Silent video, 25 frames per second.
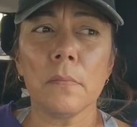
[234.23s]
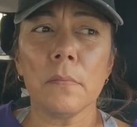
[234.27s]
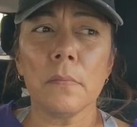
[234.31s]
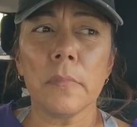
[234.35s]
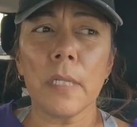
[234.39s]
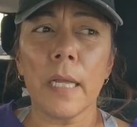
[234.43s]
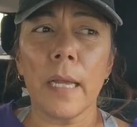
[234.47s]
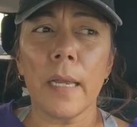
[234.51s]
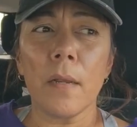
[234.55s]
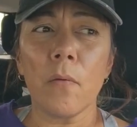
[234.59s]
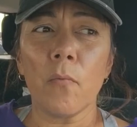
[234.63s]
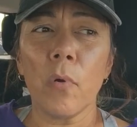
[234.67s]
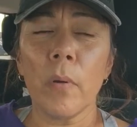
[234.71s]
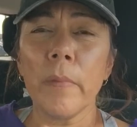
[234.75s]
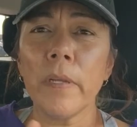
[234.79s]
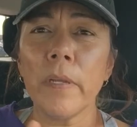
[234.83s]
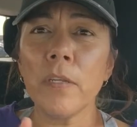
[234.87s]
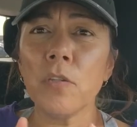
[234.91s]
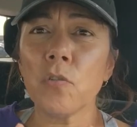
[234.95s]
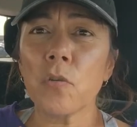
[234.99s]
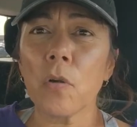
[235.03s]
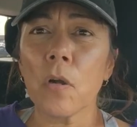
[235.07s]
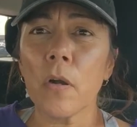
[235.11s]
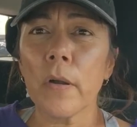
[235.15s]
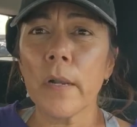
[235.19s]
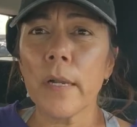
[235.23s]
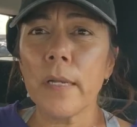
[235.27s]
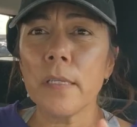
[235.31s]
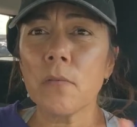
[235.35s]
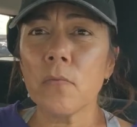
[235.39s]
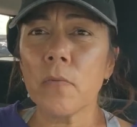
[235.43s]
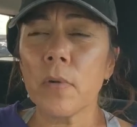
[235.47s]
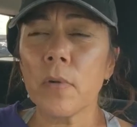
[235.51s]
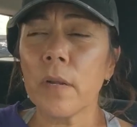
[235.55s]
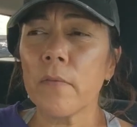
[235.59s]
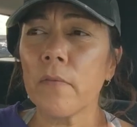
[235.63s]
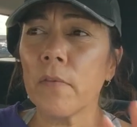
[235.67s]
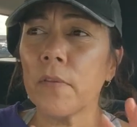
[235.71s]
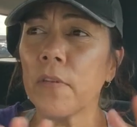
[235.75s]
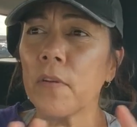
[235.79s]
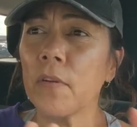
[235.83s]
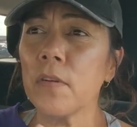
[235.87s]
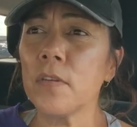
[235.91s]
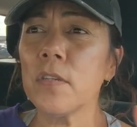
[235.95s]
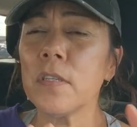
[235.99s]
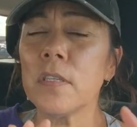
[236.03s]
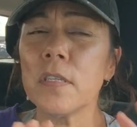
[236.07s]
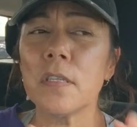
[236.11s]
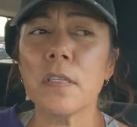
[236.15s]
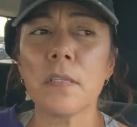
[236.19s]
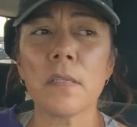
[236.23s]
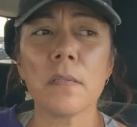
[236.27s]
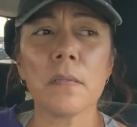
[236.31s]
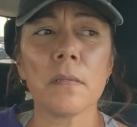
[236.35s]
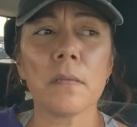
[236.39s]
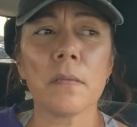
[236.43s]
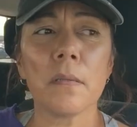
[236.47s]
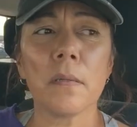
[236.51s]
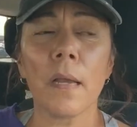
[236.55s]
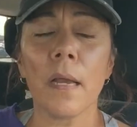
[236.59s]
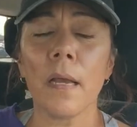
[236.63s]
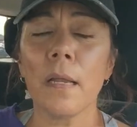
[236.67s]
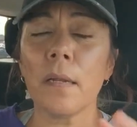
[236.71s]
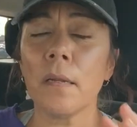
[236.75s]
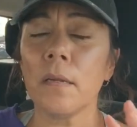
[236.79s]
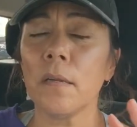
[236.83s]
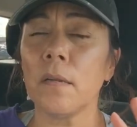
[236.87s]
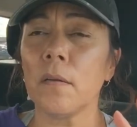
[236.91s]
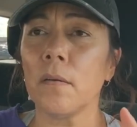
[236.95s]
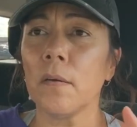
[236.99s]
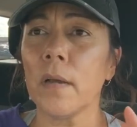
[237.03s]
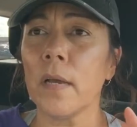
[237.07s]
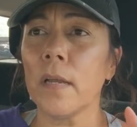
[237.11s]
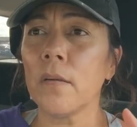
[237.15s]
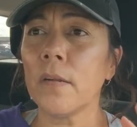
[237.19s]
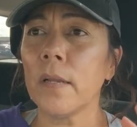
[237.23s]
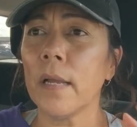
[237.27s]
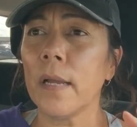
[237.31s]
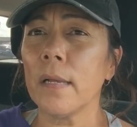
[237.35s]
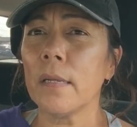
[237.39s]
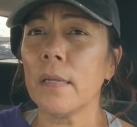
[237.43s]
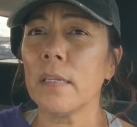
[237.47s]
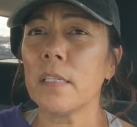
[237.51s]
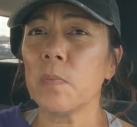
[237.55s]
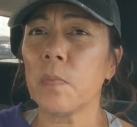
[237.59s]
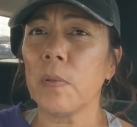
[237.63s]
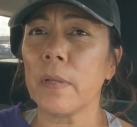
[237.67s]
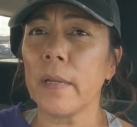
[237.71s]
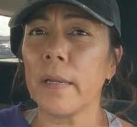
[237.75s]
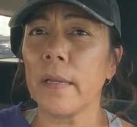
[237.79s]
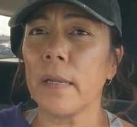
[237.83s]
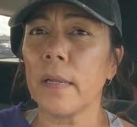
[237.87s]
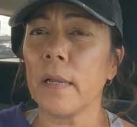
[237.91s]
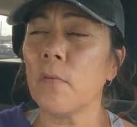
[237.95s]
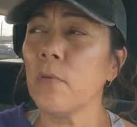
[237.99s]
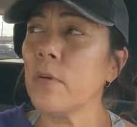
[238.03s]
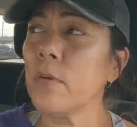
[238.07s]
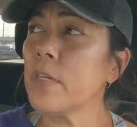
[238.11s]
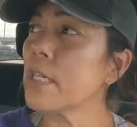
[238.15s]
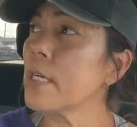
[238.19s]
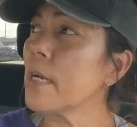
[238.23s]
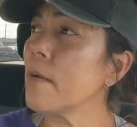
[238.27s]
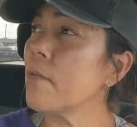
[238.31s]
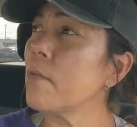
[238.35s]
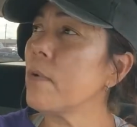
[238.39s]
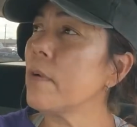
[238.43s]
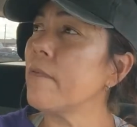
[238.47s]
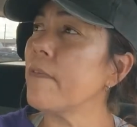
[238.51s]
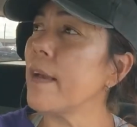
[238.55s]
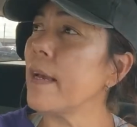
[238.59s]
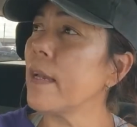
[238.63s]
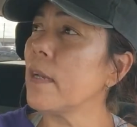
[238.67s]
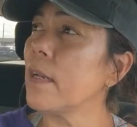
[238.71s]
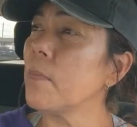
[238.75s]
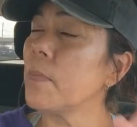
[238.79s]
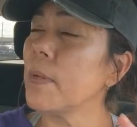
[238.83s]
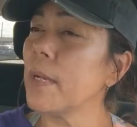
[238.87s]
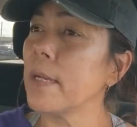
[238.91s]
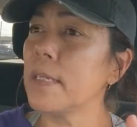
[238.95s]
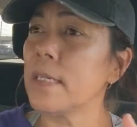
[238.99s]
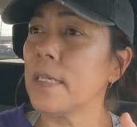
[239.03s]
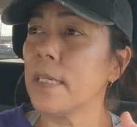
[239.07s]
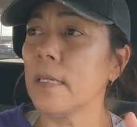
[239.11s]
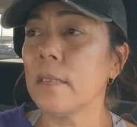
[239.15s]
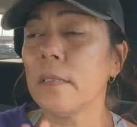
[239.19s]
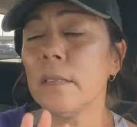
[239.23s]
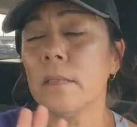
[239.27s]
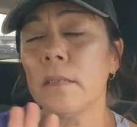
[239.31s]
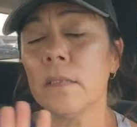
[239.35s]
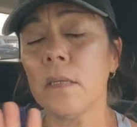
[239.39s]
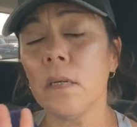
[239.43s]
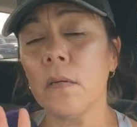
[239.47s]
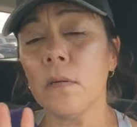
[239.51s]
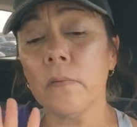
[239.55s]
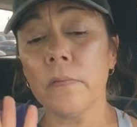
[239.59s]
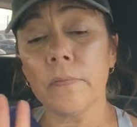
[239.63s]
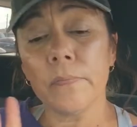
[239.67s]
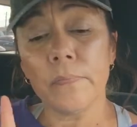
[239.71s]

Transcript: like women drawings, whatever. They're just, I don't know how to explain it. I wish I would have found it, but I didn't, so